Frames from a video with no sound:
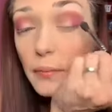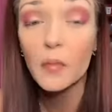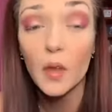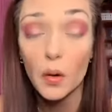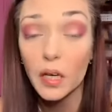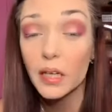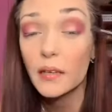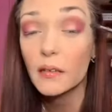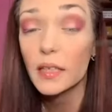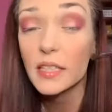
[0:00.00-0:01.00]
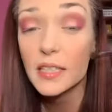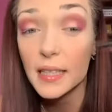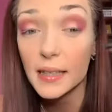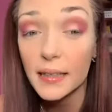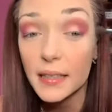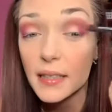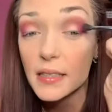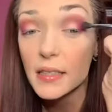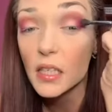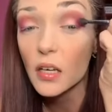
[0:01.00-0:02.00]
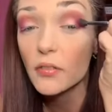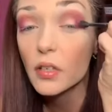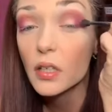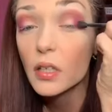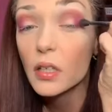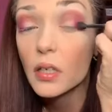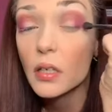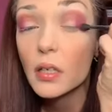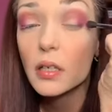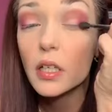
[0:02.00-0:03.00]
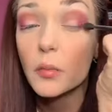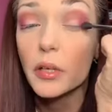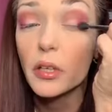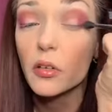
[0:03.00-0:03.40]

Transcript: And when I get to the lid and stuff, it'll be a little